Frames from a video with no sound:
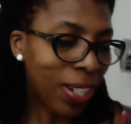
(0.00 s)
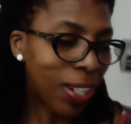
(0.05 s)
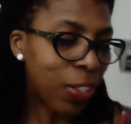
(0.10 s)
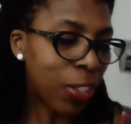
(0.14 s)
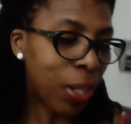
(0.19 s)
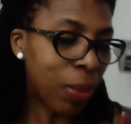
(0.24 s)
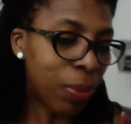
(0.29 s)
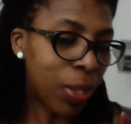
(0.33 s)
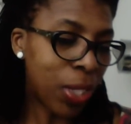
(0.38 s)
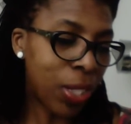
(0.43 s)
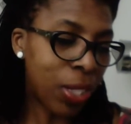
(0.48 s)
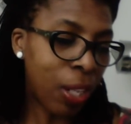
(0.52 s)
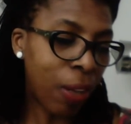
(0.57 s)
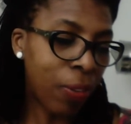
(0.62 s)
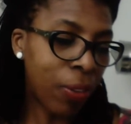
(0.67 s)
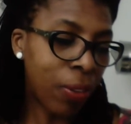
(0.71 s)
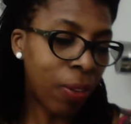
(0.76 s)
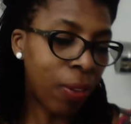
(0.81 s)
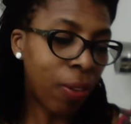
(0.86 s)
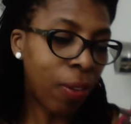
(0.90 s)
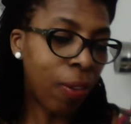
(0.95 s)
Chapter
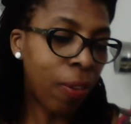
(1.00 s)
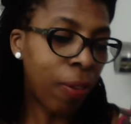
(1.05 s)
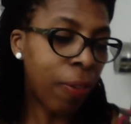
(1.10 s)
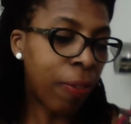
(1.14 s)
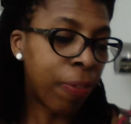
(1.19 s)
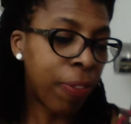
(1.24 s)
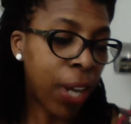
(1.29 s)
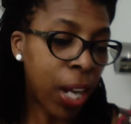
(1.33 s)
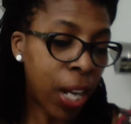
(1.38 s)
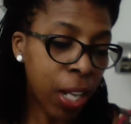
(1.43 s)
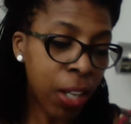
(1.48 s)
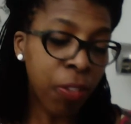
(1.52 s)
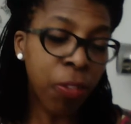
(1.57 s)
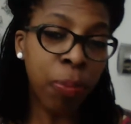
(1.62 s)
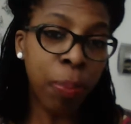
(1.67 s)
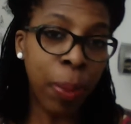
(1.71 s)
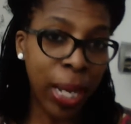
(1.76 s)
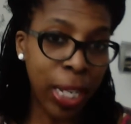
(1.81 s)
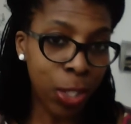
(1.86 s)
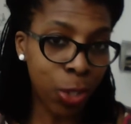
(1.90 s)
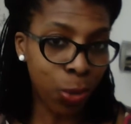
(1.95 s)
7,
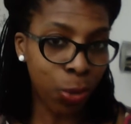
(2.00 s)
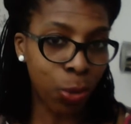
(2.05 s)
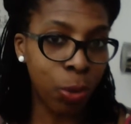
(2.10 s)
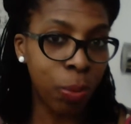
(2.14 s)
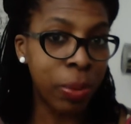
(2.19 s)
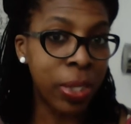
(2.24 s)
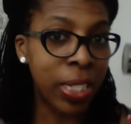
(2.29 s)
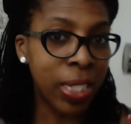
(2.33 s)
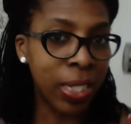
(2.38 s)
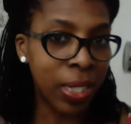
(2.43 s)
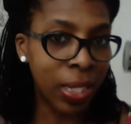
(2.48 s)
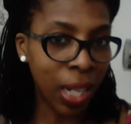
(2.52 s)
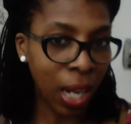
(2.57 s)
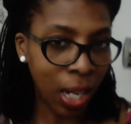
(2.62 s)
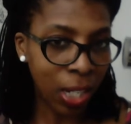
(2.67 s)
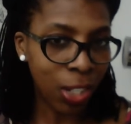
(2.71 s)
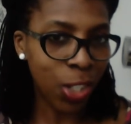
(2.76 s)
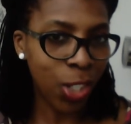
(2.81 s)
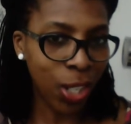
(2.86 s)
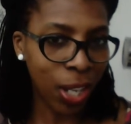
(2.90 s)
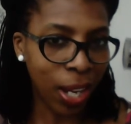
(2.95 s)
5-bedroom
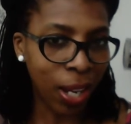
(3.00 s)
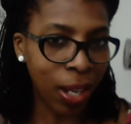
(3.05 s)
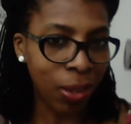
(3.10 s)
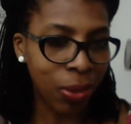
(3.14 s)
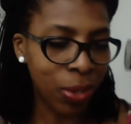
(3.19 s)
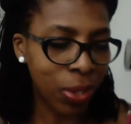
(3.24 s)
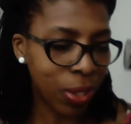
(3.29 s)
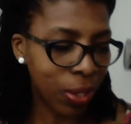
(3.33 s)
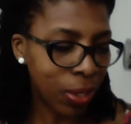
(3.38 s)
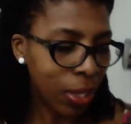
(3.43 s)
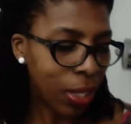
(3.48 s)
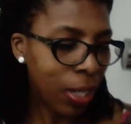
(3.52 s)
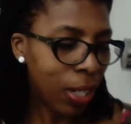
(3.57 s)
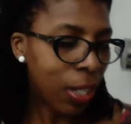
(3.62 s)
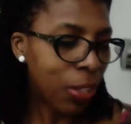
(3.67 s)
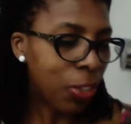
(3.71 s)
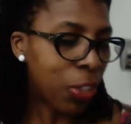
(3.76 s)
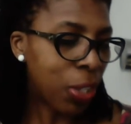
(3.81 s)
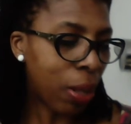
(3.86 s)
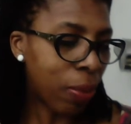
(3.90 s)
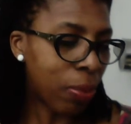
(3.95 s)
detached house.
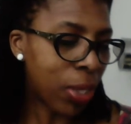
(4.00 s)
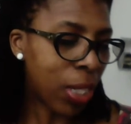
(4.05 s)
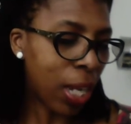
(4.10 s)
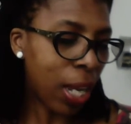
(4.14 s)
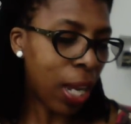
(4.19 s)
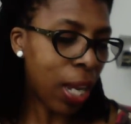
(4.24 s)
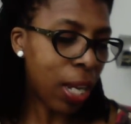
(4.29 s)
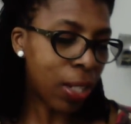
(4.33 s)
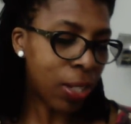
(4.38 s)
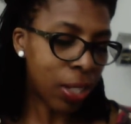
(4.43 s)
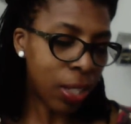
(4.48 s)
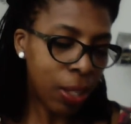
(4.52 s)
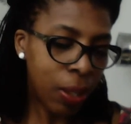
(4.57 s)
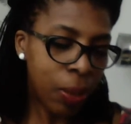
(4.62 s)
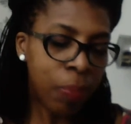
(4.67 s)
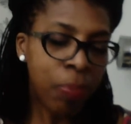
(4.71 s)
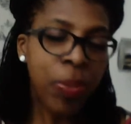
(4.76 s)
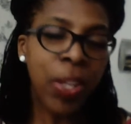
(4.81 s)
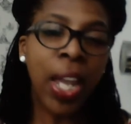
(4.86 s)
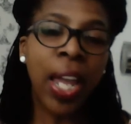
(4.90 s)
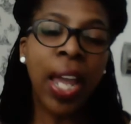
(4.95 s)
Chapter 8,
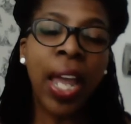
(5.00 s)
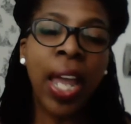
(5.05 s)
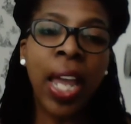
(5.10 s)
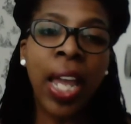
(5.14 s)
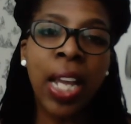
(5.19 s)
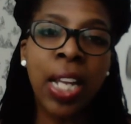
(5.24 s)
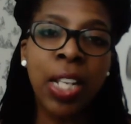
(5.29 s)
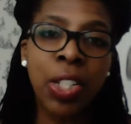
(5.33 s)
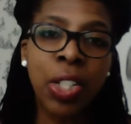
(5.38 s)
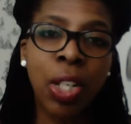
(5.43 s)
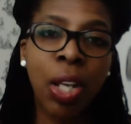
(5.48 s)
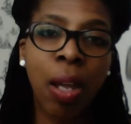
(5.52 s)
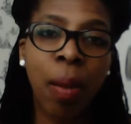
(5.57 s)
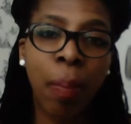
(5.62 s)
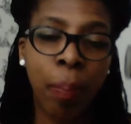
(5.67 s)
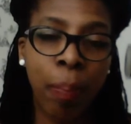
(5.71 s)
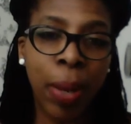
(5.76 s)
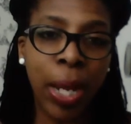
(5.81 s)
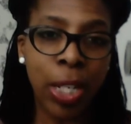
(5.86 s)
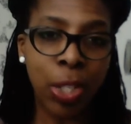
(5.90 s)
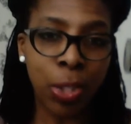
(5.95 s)
an
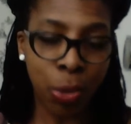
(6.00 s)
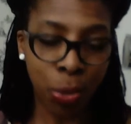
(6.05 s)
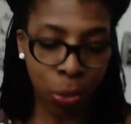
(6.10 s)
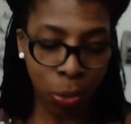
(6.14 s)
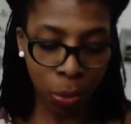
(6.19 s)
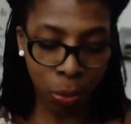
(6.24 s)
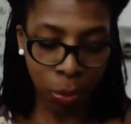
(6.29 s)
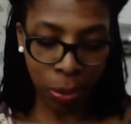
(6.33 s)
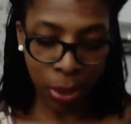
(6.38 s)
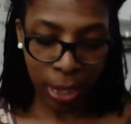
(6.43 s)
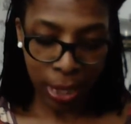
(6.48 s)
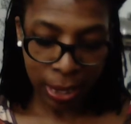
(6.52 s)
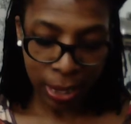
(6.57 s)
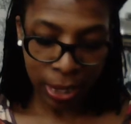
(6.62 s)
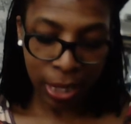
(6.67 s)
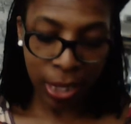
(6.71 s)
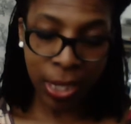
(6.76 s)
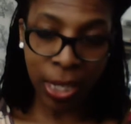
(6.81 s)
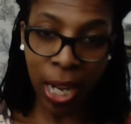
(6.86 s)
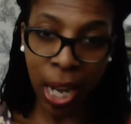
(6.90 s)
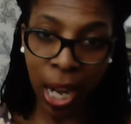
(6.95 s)
8-bedroom
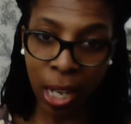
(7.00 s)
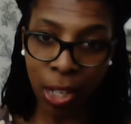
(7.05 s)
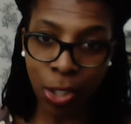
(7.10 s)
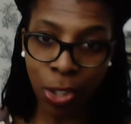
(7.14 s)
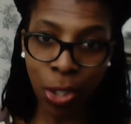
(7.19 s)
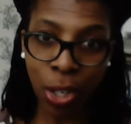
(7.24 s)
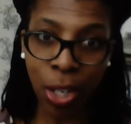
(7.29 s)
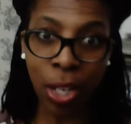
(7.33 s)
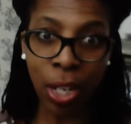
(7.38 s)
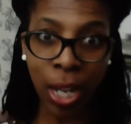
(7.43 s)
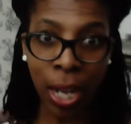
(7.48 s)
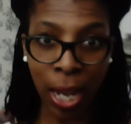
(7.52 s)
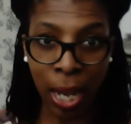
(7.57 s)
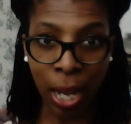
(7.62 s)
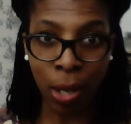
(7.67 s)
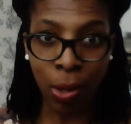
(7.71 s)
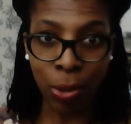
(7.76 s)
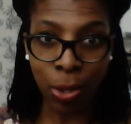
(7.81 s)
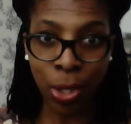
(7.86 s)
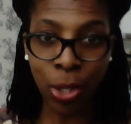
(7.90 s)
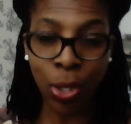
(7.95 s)
detached
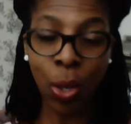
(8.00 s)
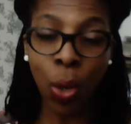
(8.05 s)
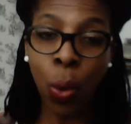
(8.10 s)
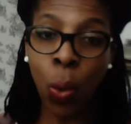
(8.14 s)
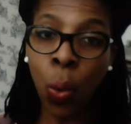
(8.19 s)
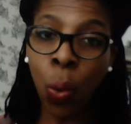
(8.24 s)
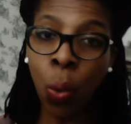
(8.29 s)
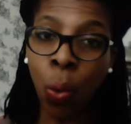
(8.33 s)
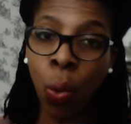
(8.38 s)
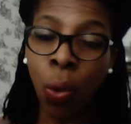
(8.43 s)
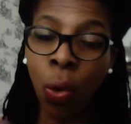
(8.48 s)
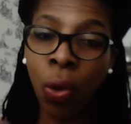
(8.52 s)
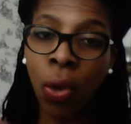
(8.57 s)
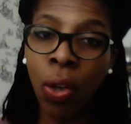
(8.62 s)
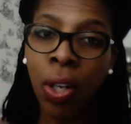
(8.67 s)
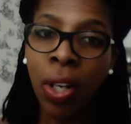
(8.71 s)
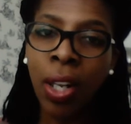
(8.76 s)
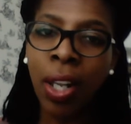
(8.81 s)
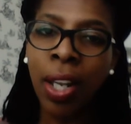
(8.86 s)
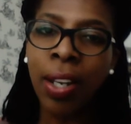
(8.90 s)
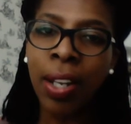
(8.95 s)
house or
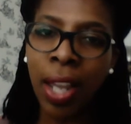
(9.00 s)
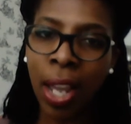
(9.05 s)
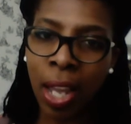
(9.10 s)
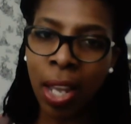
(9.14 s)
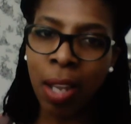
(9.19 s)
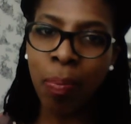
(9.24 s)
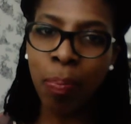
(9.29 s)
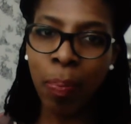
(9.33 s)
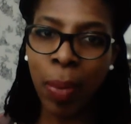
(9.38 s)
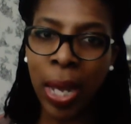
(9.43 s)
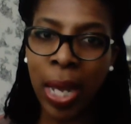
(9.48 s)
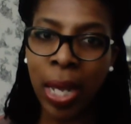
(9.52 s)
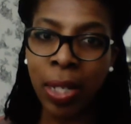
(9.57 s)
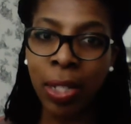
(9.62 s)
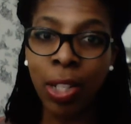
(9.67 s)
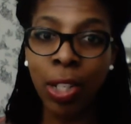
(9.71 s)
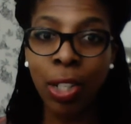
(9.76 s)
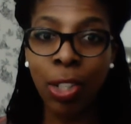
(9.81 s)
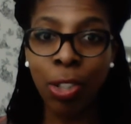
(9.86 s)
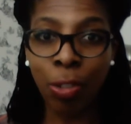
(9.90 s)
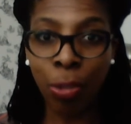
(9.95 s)
an
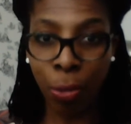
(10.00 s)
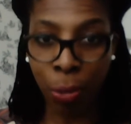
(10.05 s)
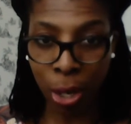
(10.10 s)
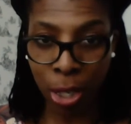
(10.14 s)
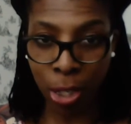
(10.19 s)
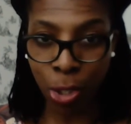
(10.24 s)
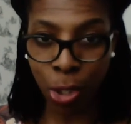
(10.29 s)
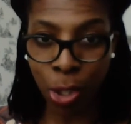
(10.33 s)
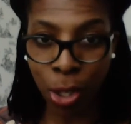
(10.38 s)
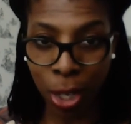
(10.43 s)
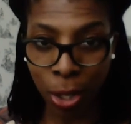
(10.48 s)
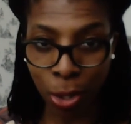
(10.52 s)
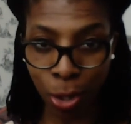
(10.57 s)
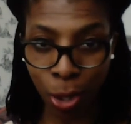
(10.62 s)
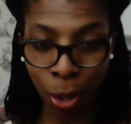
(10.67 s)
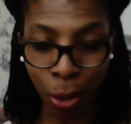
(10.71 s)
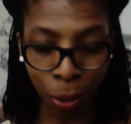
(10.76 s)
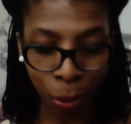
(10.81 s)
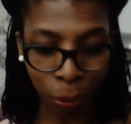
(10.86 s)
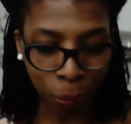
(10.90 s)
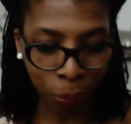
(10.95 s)
8-bed French
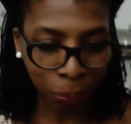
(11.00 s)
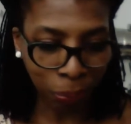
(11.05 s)
chateau.